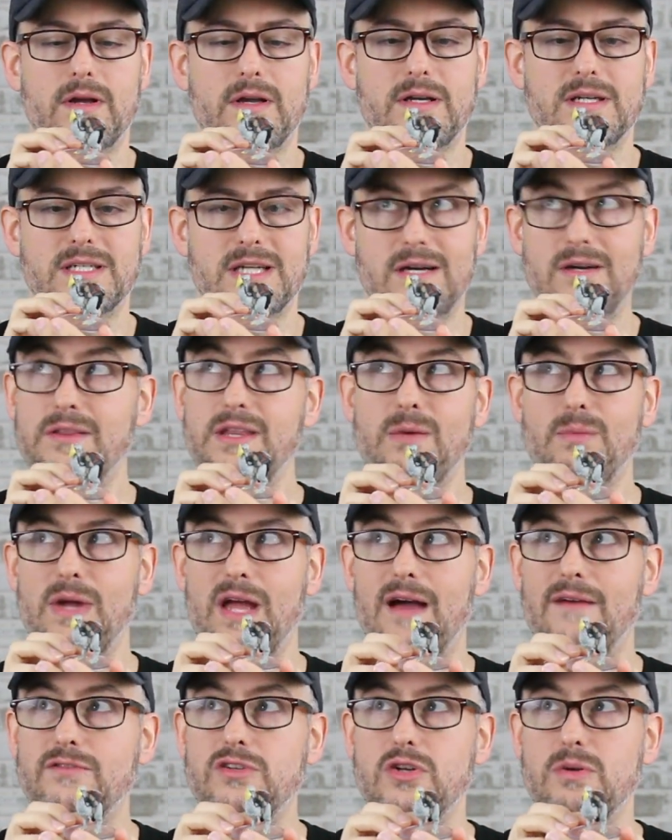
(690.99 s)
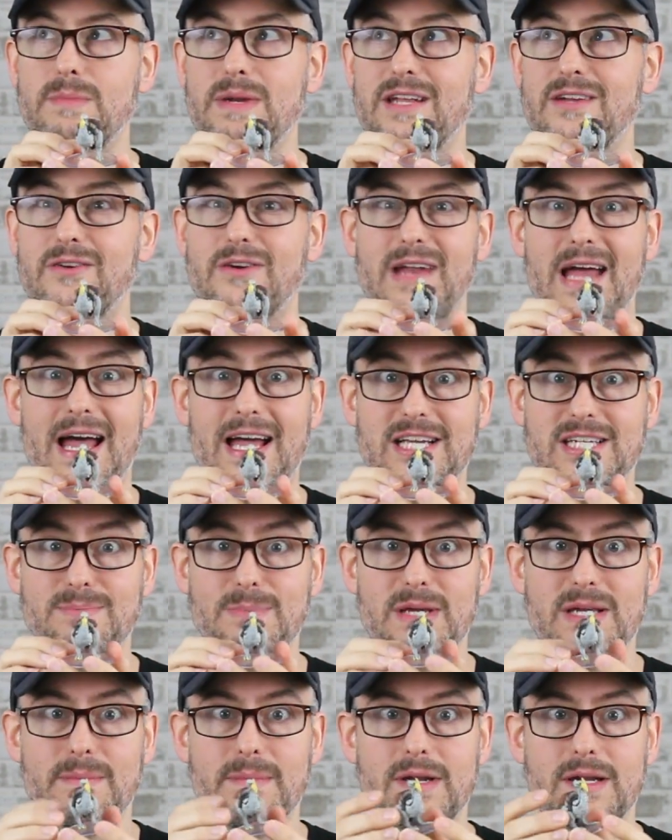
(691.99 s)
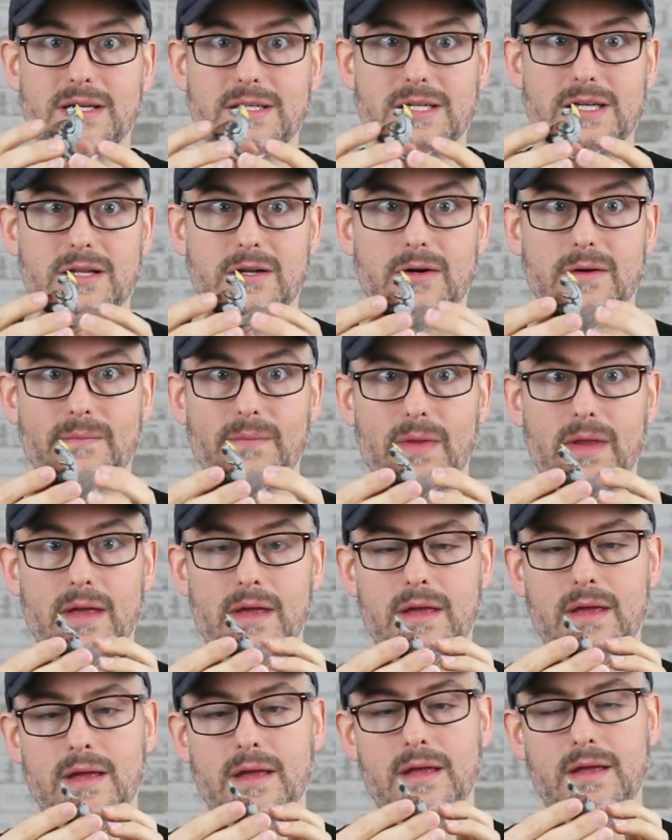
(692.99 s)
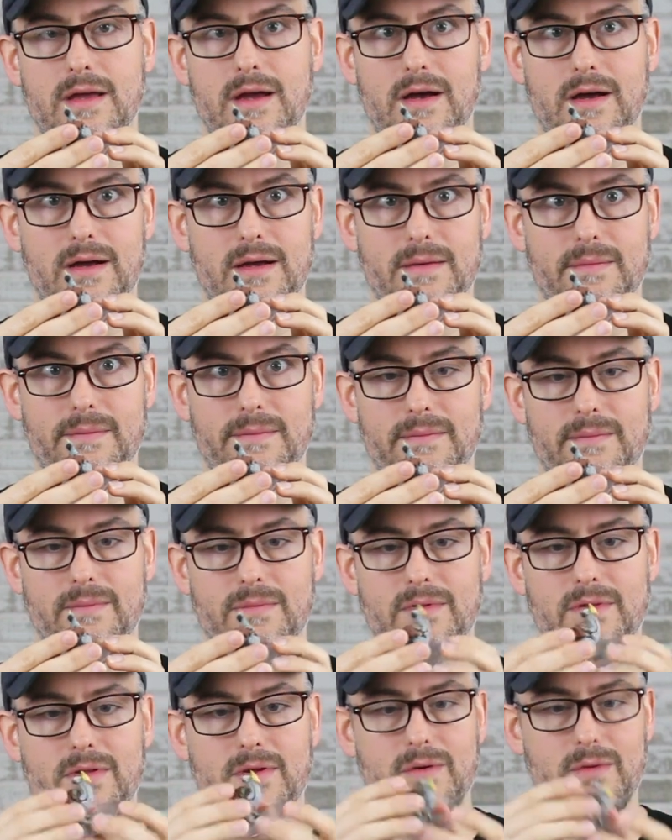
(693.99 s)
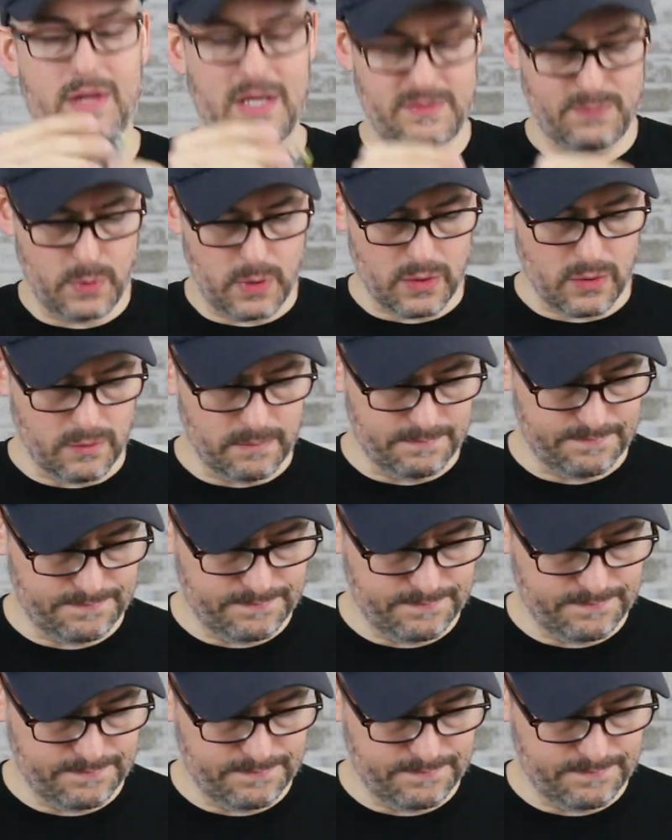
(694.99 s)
because I don't think we have too many good Axe Beak minis either. So that's pretty cool.